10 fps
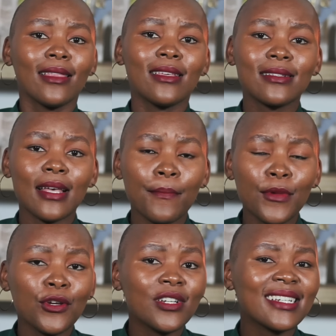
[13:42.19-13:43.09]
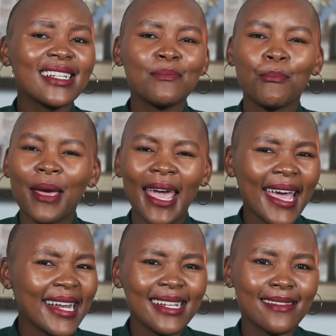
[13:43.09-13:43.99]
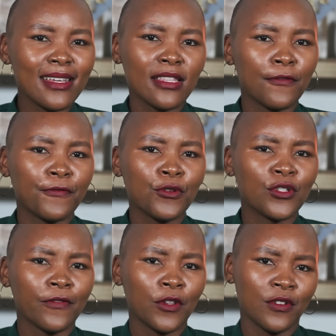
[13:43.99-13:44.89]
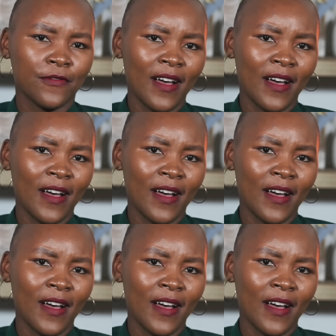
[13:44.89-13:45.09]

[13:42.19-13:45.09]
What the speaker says: these communities barely see the fruits of those